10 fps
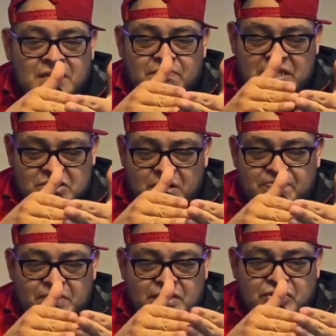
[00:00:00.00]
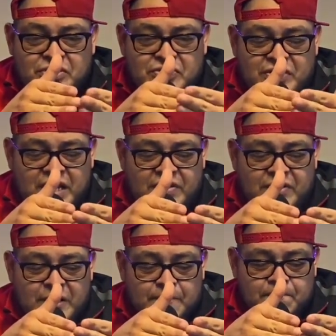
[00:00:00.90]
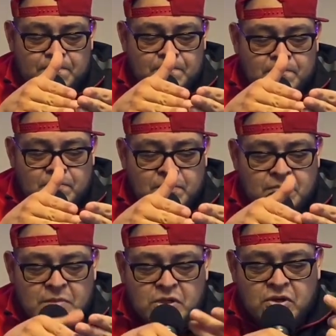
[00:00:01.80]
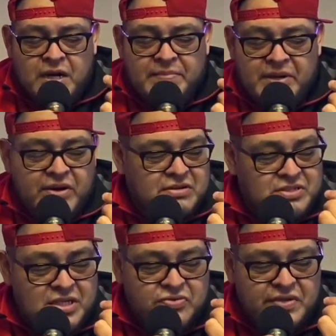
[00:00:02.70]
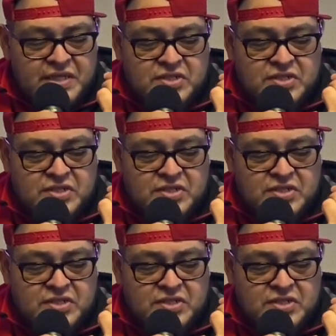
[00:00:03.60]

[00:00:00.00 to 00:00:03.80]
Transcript: But let's start putting two and two together here. Conor McGregor started tweeting this